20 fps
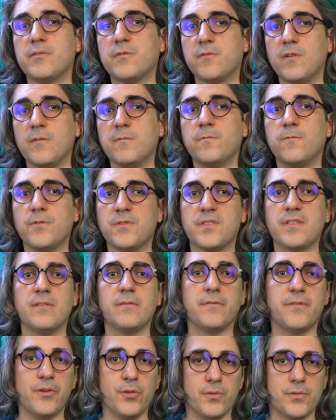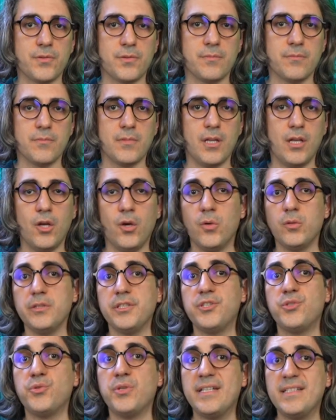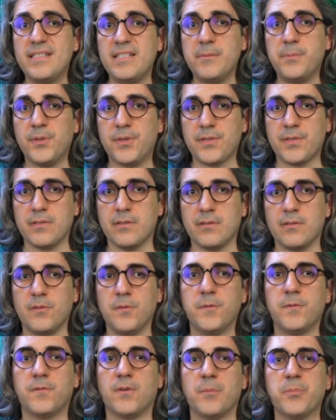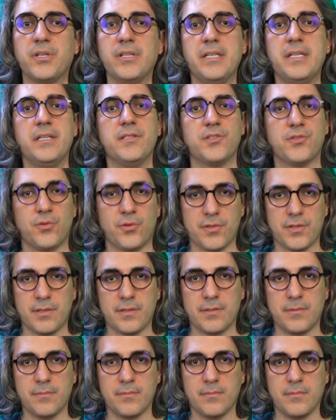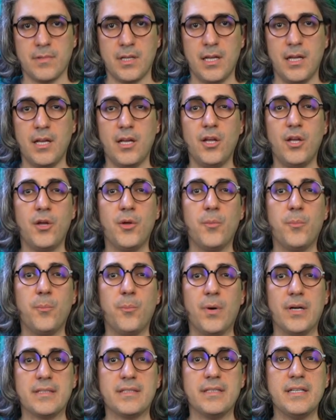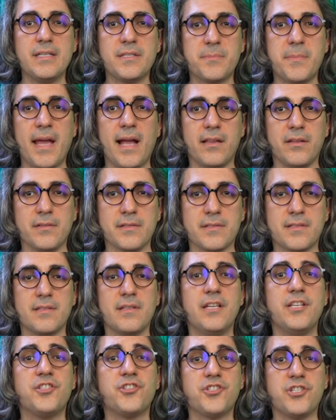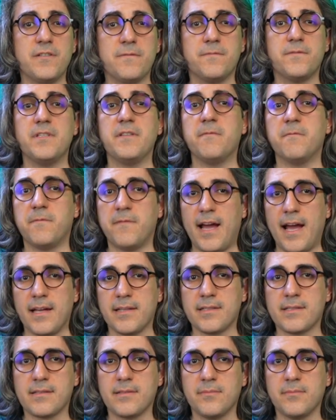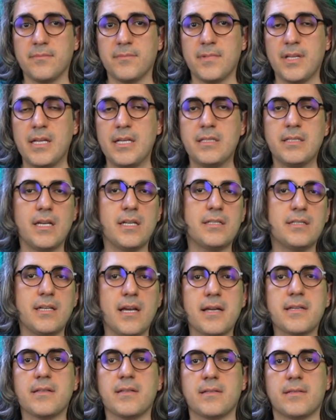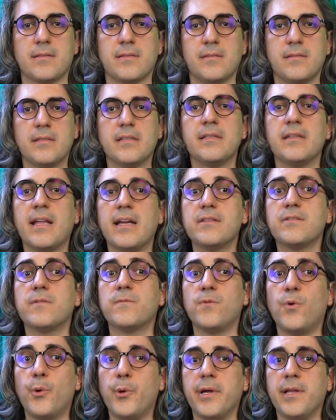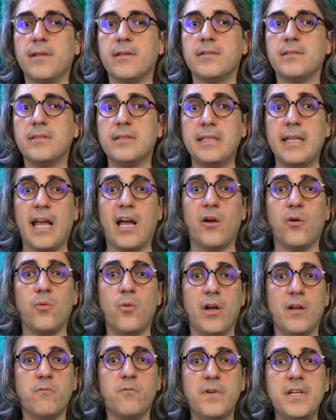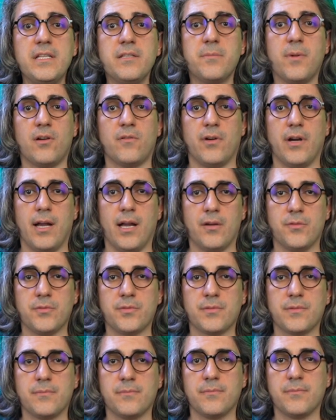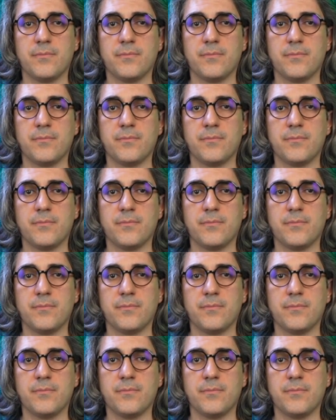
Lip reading: from fossil fuels, only 20% from clean sources. But this balance is shifting fast. Take Texas, the land of oil, now a wind powerhouse.